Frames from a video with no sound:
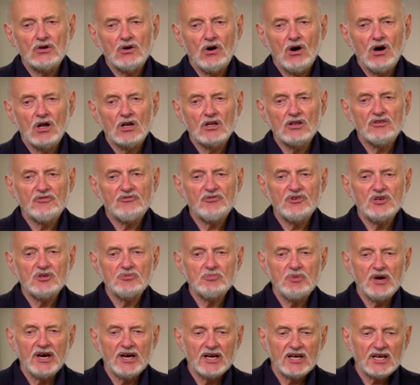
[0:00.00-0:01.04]
all of the
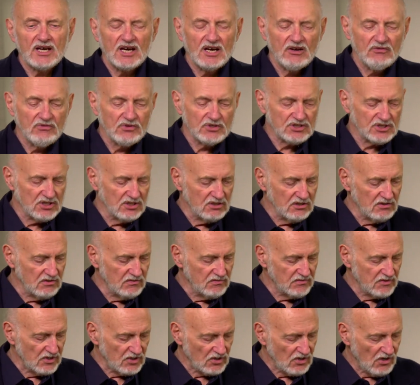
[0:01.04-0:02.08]
feedback I've
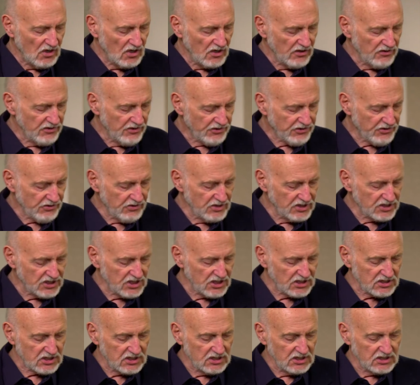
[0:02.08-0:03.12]
received and all of the
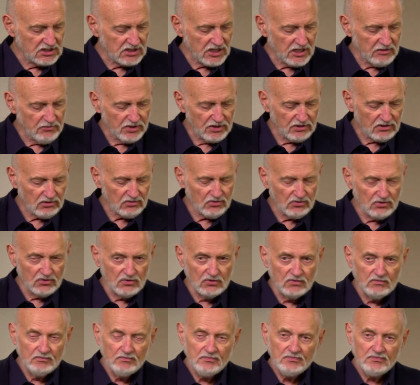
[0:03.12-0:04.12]
360s I've been through,